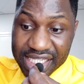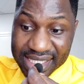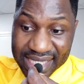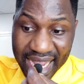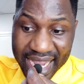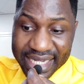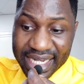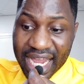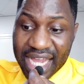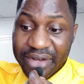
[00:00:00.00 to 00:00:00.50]

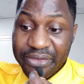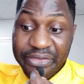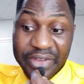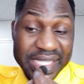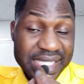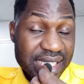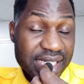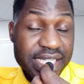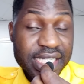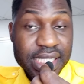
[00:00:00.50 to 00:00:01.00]
site and
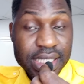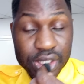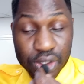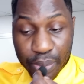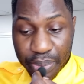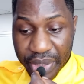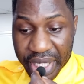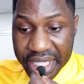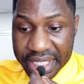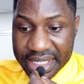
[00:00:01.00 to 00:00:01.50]
facilities
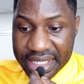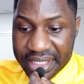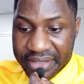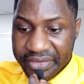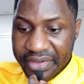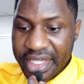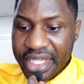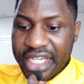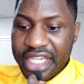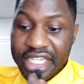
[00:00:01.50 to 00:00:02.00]

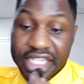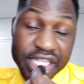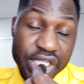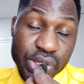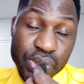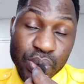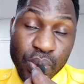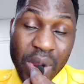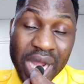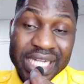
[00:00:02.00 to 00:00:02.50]
operative.
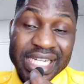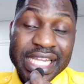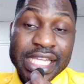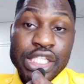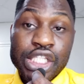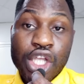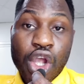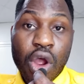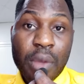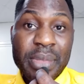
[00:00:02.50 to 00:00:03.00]
This one
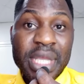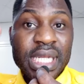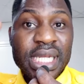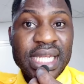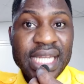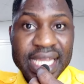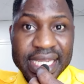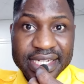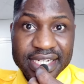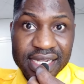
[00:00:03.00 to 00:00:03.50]
is coming
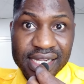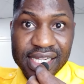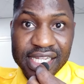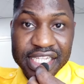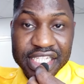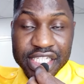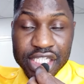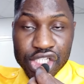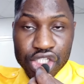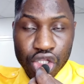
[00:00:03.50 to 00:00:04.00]
later.
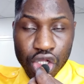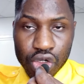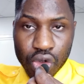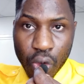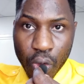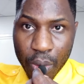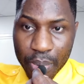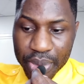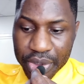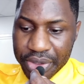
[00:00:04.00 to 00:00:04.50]
It is not
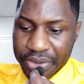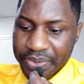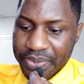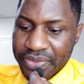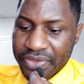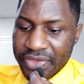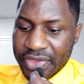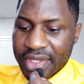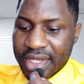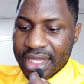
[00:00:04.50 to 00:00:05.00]
open.
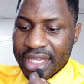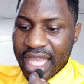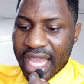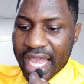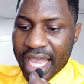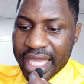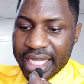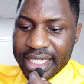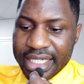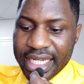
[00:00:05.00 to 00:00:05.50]

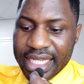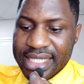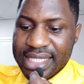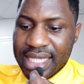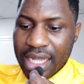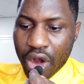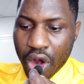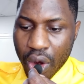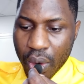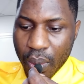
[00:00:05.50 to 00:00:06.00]
Then the
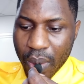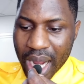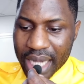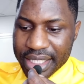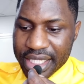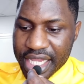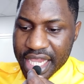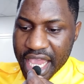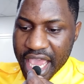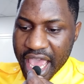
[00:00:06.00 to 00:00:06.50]
second
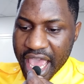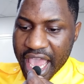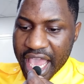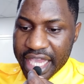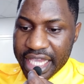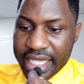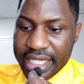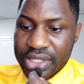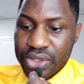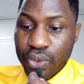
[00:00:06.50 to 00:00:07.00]
one here
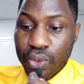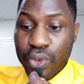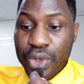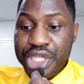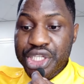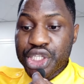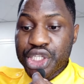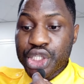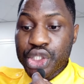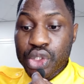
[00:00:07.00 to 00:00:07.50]
is,
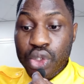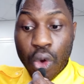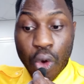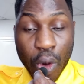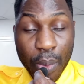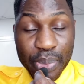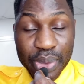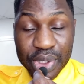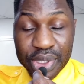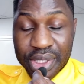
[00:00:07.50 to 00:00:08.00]
which is
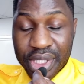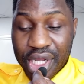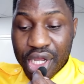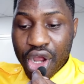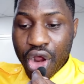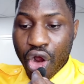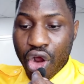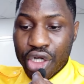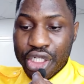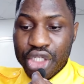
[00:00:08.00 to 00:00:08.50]
open
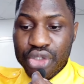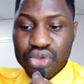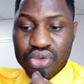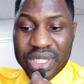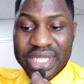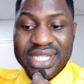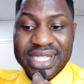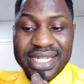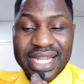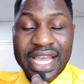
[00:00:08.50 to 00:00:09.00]
on the
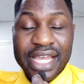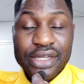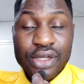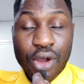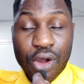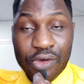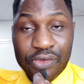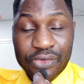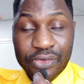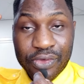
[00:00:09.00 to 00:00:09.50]
29th
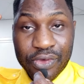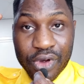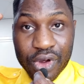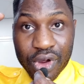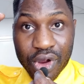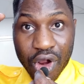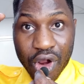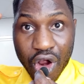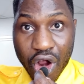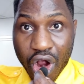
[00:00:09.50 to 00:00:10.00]
of
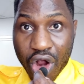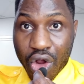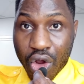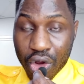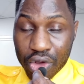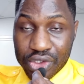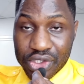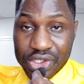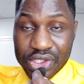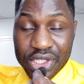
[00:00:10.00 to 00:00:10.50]

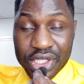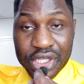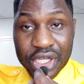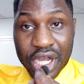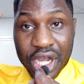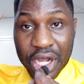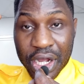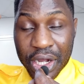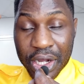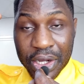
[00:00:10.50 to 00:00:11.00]
August
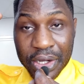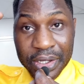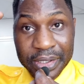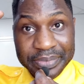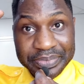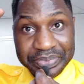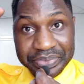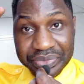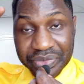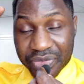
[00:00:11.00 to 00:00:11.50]

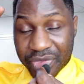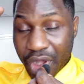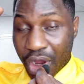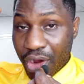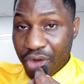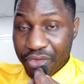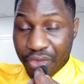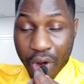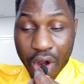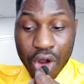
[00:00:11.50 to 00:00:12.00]

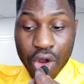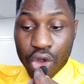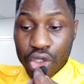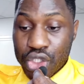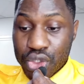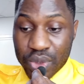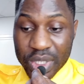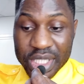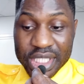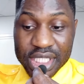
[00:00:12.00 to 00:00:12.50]

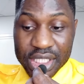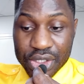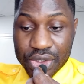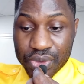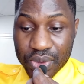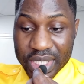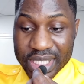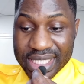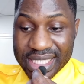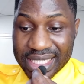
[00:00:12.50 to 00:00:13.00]

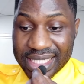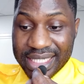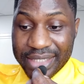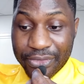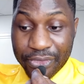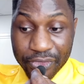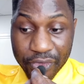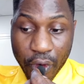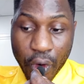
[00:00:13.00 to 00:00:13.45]
2024,